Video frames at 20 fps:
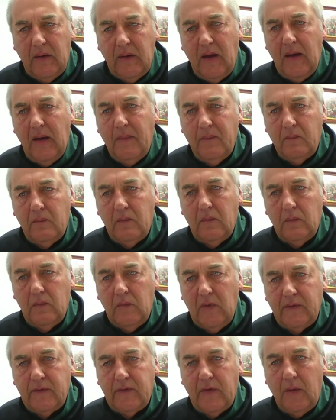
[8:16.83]

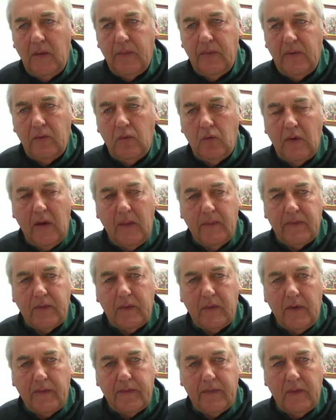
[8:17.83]
Um, let's hope it all
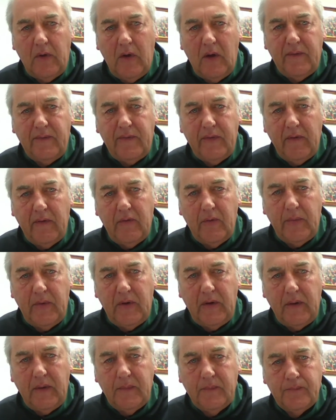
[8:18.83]
comes across the line for
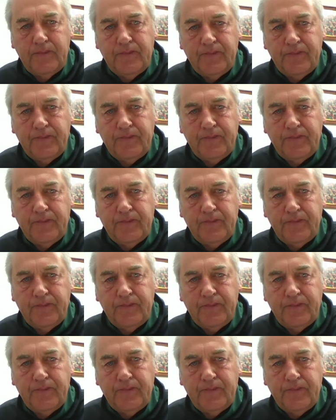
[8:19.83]
everybody.